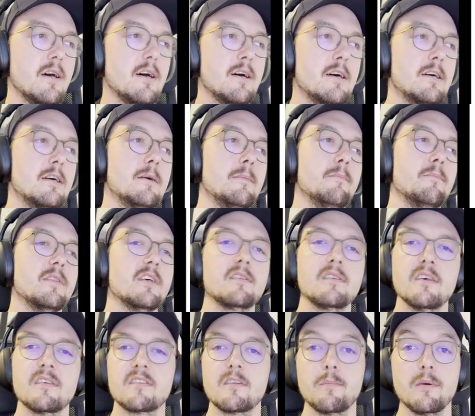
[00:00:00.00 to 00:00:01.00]
The
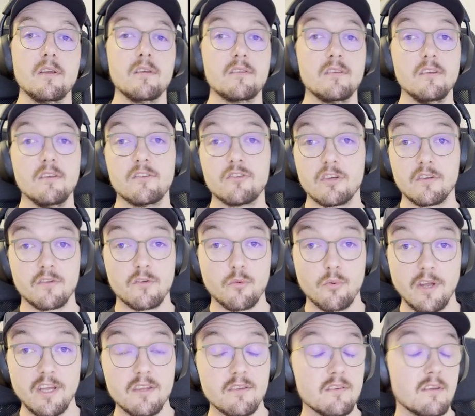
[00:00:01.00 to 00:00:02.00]
testability is just
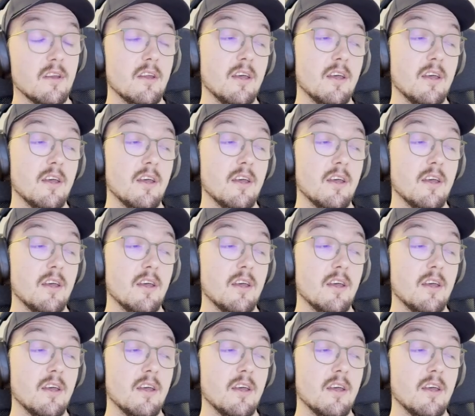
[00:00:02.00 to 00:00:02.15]
great.